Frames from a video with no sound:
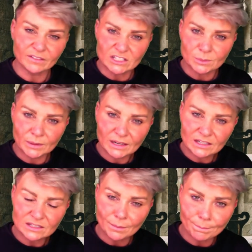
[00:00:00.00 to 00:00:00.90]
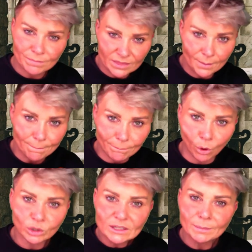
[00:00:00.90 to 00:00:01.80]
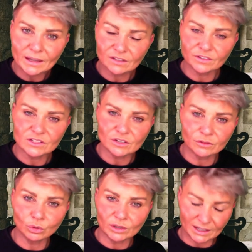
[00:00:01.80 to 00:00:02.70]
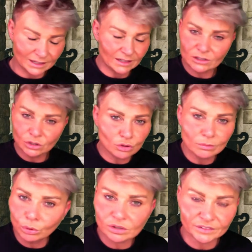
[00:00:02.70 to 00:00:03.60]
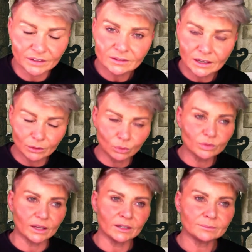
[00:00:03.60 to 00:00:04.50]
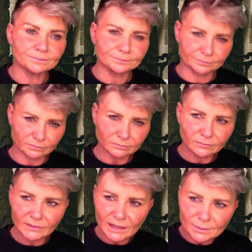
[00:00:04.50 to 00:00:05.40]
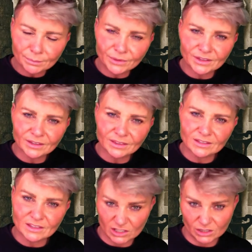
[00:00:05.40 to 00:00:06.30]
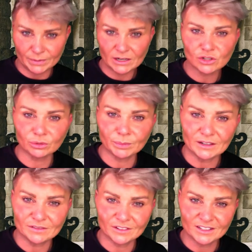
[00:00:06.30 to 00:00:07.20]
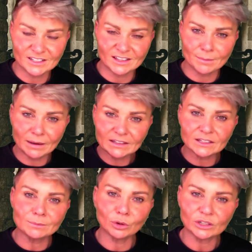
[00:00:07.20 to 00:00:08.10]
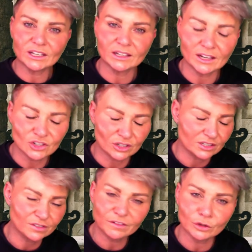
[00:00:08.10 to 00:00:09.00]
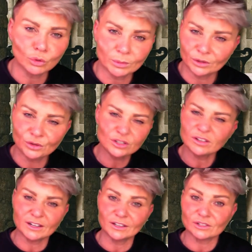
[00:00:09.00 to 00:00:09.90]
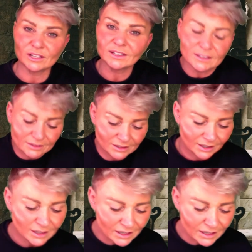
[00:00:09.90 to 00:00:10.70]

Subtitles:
I've experienced the body benefits of yoga, and I need to do more of it, I know that. But the spiritual benefits and the mind and body connection is phenomenal. There's nothing else like it.